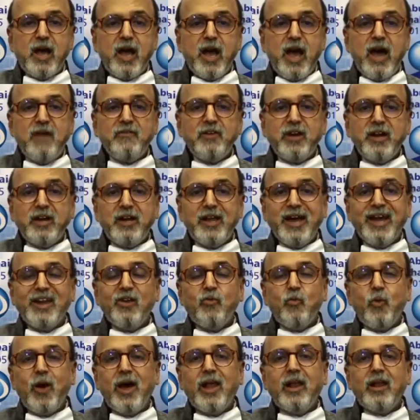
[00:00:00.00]
having
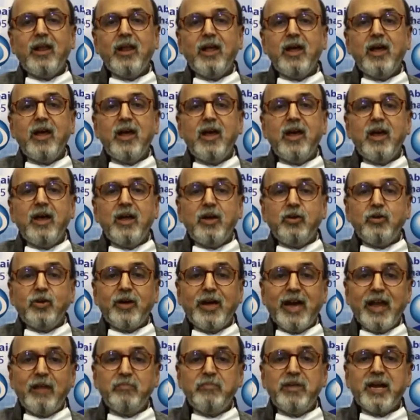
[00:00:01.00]
done well to
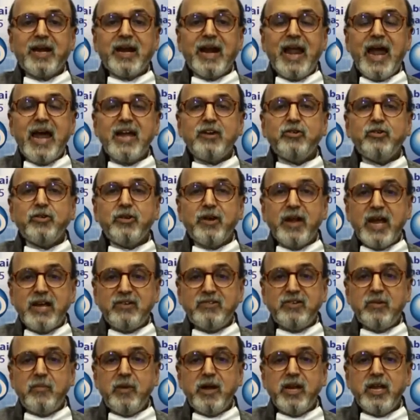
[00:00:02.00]
help the client to
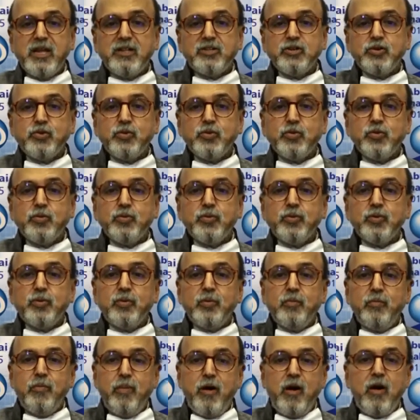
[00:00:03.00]
raise the money through
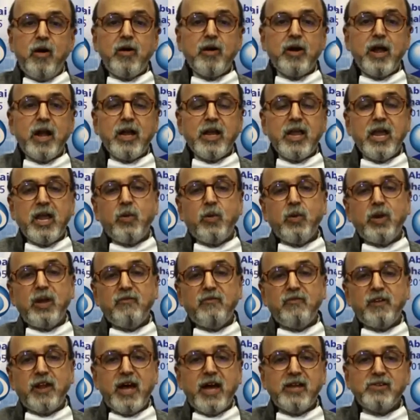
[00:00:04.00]
bond and equity
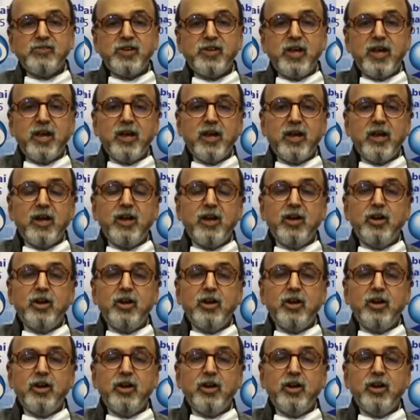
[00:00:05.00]
financing